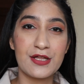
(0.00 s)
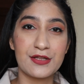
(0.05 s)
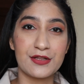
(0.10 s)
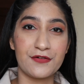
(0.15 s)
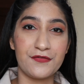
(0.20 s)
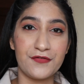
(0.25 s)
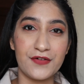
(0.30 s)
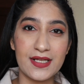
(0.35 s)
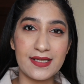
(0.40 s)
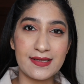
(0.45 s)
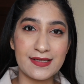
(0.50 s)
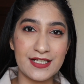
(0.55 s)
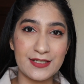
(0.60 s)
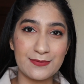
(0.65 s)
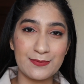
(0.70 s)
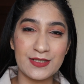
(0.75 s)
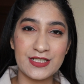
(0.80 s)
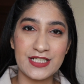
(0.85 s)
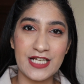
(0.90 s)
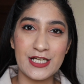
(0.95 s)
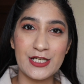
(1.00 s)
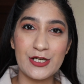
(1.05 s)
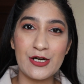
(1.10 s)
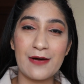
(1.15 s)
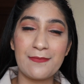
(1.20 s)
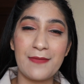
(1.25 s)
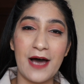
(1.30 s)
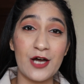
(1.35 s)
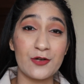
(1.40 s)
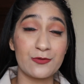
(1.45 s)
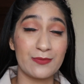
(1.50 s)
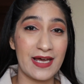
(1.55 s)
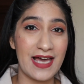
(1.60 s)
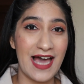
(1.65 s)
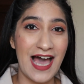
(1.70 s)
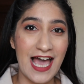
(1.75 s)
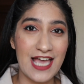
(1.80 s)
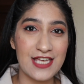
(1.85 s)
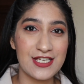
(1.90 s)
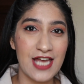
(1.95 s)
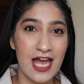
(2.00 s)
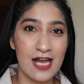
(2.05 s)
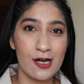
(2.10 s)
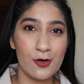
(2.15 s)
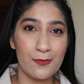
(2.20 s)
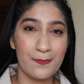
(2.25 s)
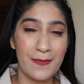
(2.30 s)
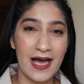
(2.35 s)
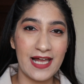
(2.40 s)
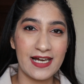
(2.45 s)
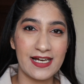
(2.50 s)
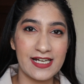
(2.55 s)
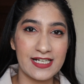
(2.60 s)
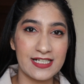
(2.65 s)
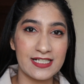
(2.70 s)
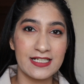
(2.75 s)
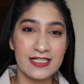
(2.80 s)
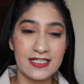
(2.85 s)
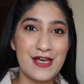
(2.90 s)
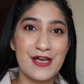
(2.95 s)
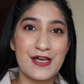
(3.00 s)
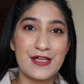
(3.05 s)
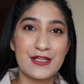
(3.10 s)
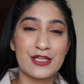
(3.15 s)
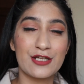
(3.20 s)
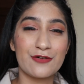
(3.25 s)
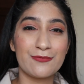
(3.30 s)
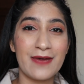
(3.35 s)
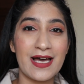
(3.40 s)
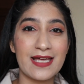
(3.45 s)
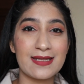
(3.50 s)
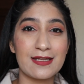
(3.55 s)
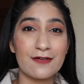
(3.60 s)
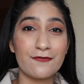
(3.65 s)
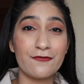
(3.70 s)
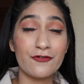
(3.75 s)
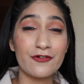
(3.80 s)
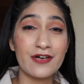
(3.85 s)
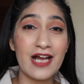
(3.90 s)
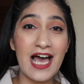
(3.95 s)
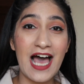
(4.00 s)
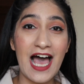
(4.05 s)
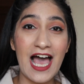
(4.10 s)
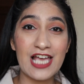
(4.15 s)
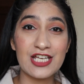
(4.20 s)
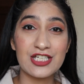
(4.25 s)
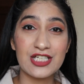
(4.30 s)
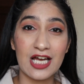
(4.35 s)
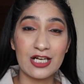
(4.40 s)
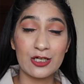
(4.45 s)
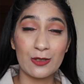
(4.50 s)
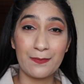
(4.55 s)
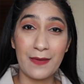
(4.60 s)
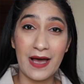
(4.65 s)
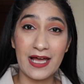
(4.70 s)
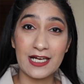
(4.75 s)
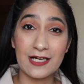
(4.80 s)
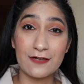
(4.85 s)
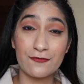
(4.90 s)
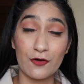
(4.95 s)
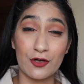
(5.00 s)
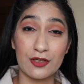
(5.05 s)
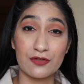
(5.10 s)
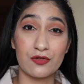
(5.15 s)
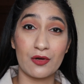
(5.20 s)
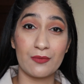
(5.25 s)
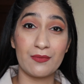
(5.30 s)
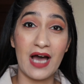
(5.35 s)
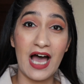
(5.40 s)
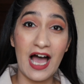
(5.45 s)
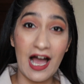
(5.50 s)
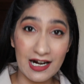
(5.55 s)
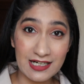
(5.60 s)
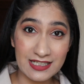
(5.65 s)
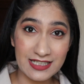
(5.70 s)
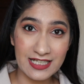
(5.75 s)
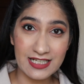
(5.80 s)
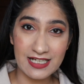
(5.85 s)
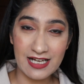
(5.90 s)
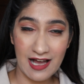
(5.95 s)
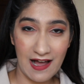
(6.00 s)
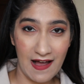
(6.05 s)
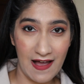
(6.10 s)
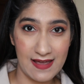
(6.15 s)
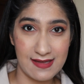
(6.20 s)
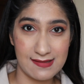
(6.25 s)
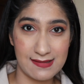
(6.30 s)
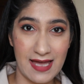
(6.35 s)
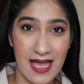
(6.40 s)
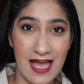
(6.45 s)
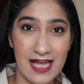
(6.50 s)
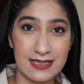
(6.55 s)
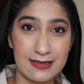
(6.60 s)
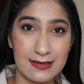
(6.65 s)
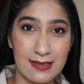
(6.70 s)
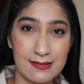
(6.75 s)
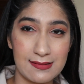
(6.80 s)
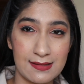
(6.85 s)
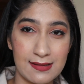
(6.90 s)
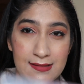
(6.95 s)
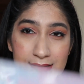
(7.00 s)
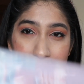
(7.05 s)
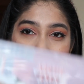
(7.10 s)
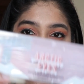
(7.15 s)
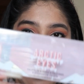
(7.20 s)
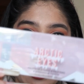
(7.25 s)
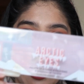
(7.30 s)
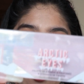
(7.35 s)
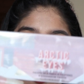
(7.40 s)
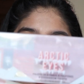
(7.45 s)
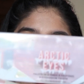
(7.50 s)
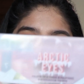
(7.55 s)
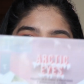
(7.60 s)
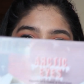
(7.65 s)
So first let me tell you about my eyeshadow palette. So my Sephora eyeshadow palette was from Arctic Eyes and this is how